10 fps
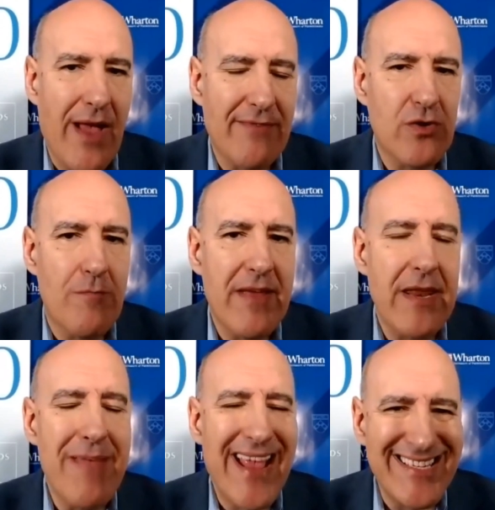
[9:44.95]
to have so
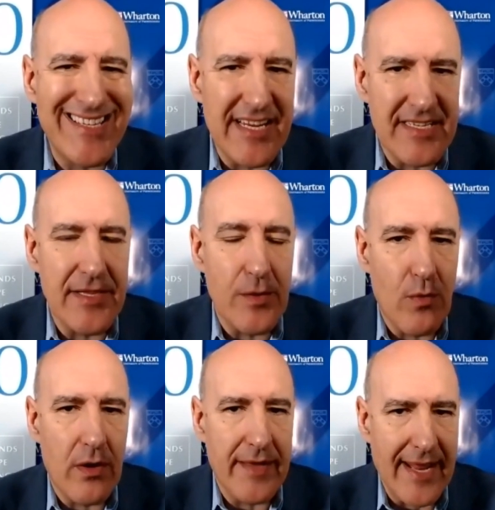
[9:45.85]
many mega cities in the world.